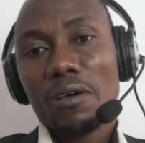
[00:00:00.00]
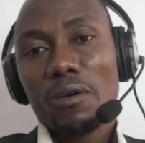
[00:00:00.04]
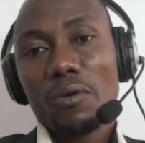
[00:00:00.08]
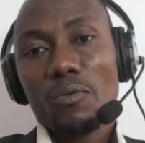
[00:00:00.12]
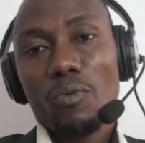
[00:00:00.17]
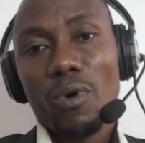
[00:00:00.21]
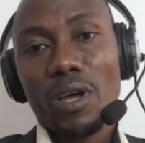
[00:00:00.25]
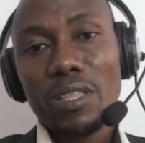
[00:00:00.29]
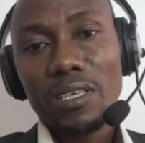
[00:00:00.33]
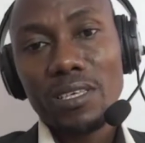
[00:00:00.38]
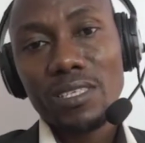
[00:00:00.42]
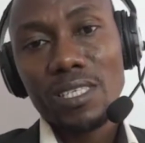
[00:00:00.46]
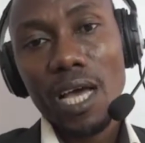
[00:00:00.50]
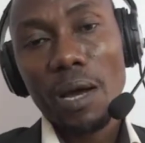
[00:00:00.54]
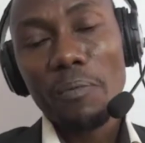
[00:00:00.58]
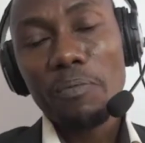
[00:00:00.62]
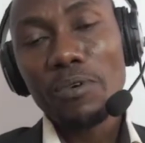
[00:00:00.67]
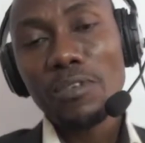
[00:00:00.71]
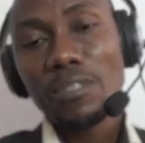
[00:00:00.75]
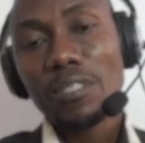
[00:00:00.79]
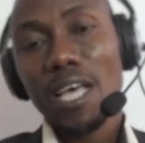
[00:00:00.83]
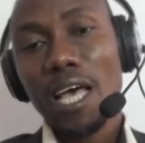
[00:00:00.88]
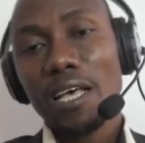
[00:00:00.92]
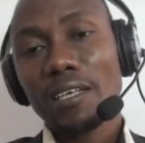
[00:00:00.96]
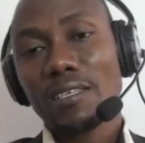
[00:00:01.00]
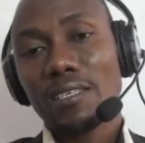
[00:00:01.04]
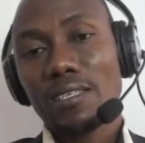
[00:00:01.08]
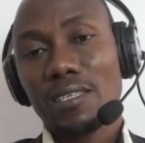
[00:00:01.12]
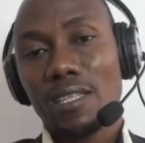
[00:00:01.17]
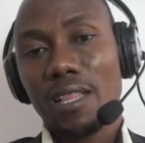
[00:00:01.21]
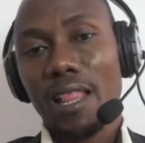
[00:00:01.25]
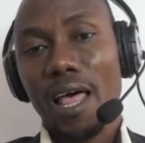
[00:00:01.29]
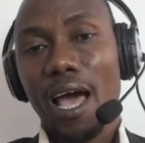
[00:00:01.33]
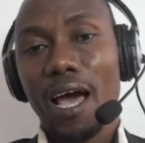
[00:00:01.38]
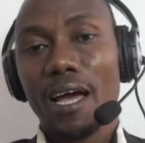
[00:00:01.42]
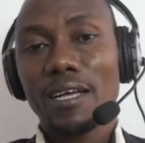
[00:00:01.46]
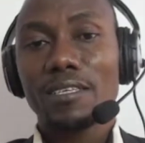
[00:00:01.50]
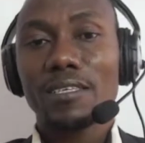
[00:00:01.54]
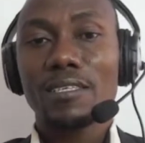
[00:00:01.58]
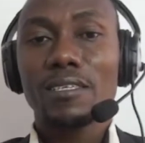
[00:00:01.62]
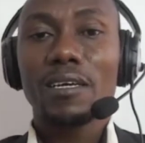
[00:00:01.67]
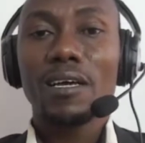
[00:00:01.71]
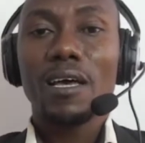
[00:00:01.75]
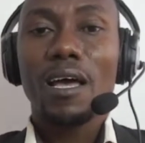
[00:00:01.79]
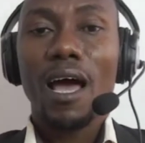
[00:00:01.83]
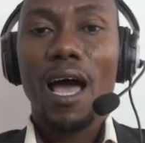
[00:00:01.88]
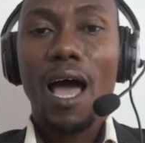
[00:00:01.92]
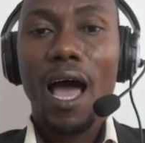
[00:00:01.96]
when the sample size is large
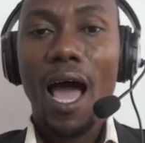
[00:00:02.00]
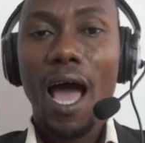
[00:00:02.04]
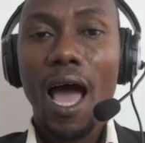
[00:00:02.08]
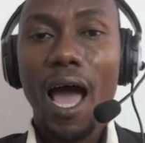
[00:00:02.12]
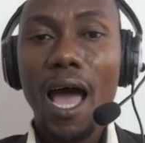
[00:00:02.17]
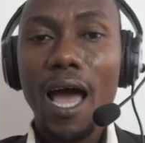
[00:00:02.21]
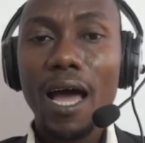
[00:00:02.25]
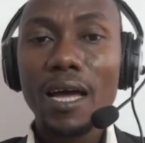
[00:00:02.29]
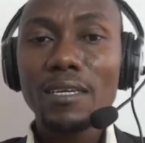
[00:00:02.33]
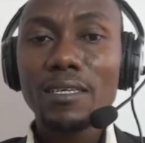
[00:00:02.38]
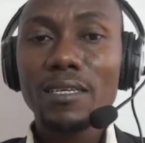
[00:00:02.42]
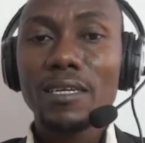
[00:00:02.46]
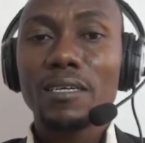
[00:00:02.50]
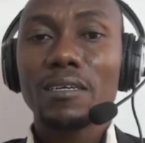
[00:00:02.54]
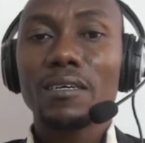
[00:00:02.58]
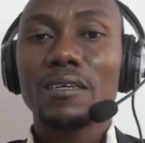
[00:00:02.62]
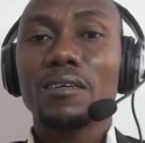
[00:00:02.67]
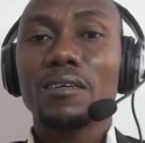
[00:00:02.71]
and